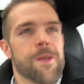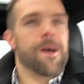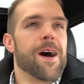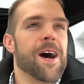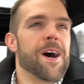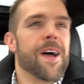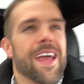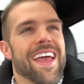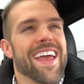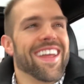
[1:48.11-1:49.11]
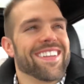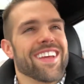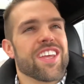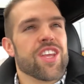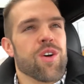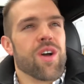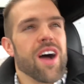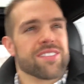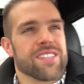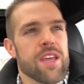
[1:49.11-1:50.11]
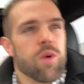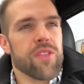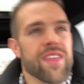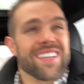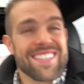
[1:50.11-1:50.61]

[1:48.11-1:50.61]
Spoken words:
And I'll tell you one thing,